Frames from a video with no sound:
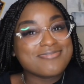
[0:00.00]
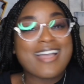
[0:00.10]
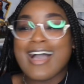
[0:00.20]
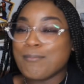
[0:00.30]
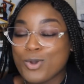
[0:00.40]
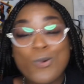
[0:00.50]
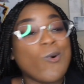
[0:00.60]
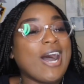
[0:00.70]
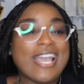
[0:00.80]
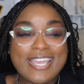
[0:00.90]
I'm
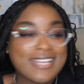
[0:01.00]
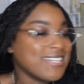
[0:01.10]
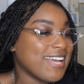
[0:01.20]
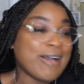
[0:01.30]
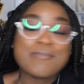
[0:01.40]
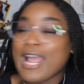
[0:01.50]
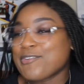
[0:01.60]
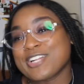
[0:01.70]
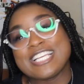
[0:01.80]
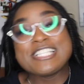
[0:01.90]
quiet, I'm not
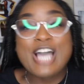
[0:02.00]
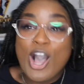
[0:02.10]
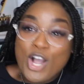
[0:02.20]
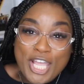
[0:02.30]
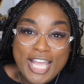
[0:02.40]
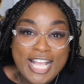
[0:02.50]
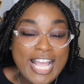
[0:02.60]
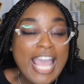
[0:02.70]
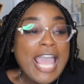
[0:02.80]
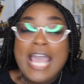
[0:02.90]
really talking,
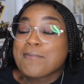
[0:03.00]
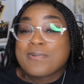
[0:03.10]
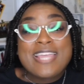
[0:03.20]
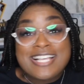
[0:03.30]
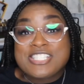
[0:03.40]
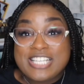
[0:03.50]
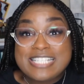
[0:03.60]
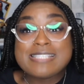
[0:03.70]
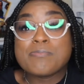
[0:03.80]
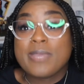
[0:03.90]
but that's
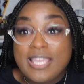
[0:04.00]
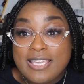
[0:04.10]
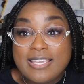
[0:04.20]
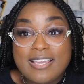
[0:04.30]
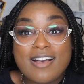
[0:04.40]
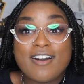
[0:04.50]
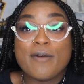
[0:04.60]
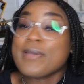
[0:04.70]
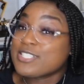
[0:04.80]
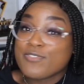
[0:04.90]
just me.
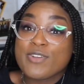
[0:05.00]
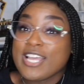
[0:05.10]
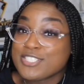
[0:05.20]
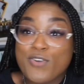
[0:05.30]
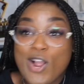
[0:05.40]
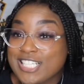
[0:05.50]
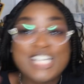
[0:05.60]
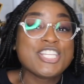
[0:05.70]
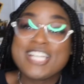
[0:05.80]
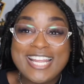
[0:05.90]
As far as
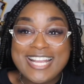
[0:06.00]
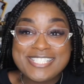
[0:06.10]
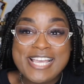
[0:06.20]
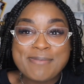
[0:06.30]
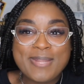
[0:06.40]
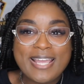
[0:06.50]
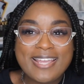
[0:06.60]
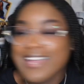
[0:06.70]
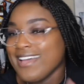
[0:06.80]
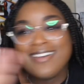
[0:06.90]
other than exam
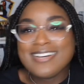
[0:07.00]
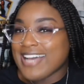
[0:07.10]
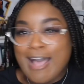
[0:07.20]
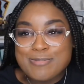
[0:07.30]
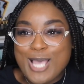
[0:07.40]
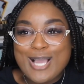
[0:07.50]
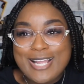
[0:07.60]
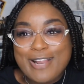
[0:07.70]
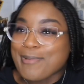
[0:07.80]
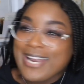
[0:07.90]
day, I'm talking to
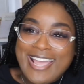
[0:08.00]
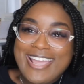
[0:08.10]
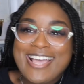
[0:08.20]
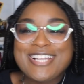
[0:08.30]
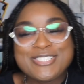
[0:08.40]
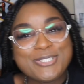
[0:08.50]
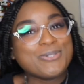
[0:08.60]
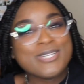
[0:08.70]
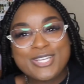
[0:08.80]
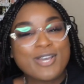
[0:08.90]
everybody, hey, how you
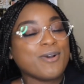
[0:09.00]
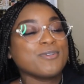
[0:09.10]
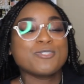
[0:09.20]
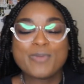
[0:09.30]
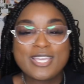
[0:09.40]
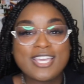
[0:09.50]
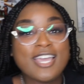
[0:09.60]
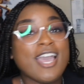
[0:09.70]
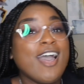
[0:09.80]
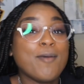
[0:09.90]
doing,
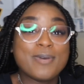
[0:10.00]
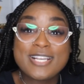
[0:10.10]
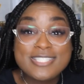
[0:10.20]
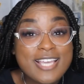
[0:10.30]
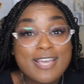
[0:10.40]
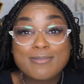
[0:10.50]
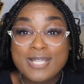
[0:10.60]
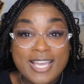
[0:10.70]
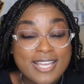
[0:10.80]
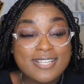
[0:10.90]
speaking. But exam
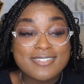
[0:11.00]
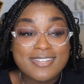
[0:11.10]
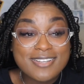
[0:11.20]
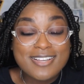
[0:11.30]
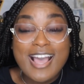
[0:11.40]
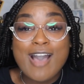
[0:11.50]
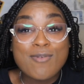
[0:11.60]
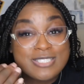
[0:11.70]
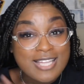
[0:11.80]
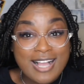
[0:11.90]
day, I
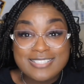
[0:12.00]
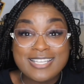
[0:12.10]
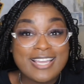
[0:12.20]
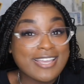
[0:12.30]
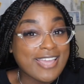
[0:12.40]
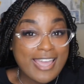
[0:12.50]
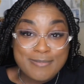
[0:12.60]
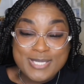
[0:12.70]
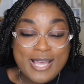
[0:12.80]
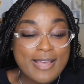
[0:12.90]
was locked in, game
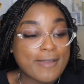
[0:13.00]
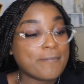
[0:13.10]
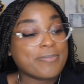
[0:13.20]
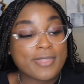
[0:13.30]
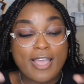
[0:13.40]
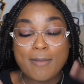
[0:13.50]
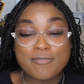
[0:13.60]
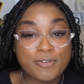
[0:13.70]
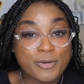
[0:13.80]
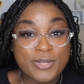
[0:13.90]
time, I'm
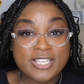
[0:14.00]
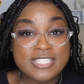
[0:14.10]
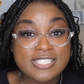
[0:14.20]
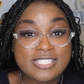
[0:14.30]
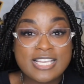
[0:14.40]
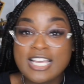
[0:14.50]
focused.